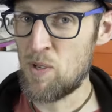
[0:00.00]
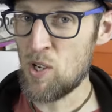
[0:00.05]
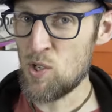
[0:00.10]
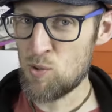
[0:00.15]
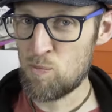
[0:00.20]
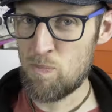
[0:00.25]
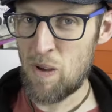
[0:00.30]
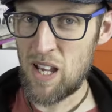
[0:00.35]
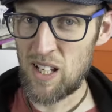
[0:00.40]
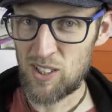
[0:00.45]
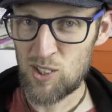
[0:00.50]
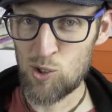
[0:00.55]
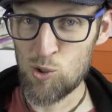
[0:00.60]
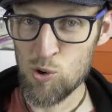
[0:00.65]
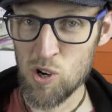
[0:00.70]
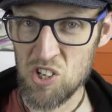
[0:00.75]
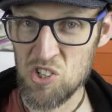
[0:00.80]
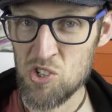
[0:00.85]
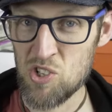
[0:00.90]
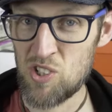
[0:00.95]
does beg the
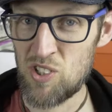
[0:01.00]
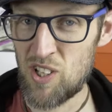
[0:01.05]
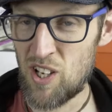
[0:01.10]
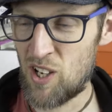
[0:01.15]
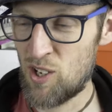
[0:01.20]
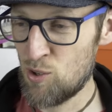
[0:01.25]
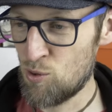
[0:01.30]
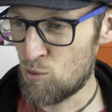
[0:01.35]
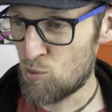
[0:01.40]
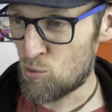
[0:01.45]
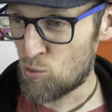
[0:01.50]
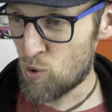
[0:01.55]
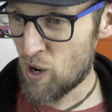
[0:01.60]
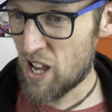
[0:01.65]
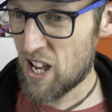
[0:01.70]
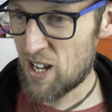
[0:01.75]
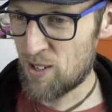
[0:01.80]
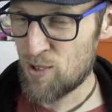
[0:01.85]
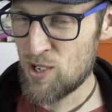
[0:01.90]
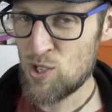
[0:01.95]
question though,
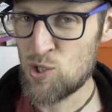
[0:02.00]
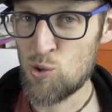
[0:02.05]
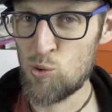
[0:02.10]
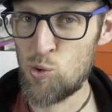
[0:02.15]
where is